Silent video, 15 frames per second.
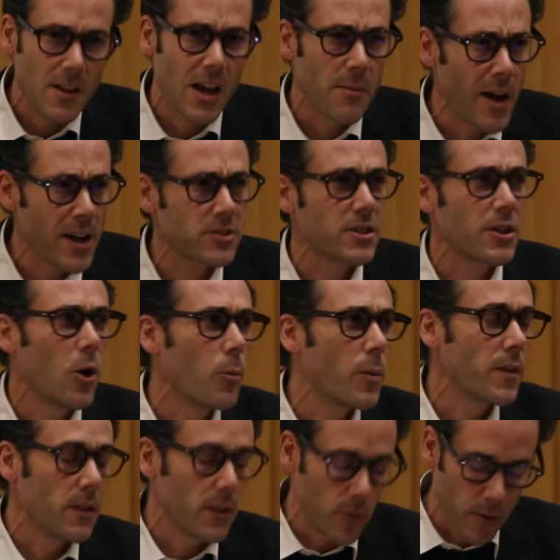I'm actually
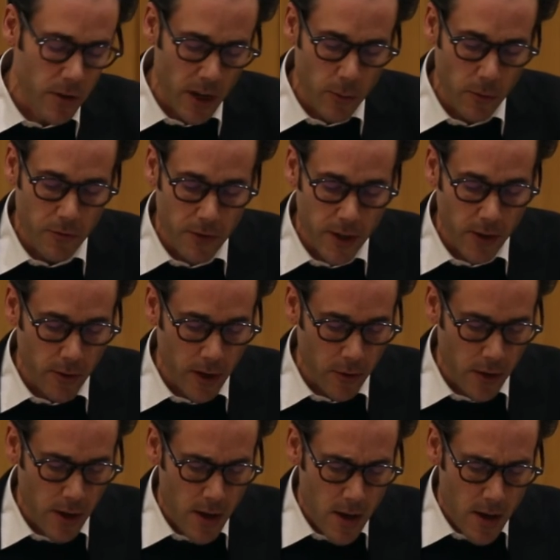hoping the UK will figure
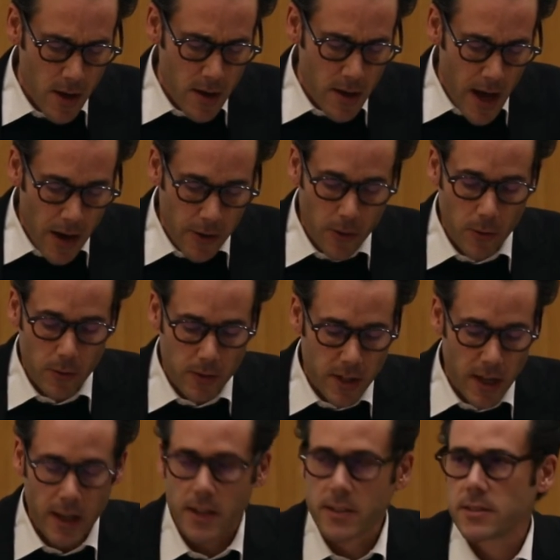out how to
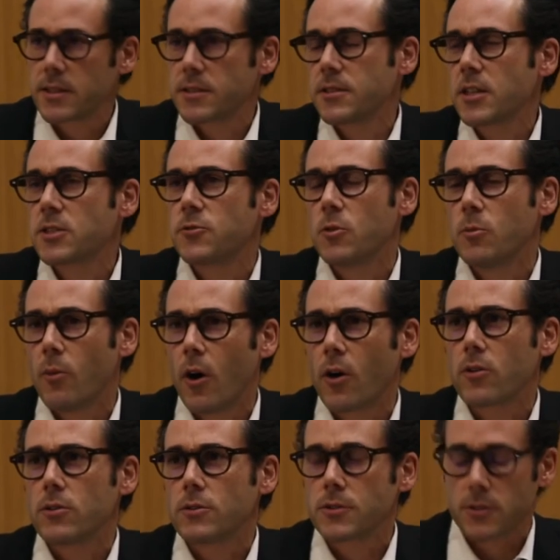take successful
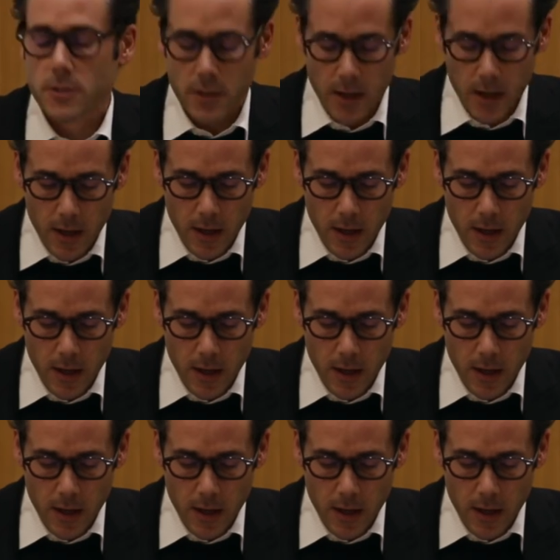models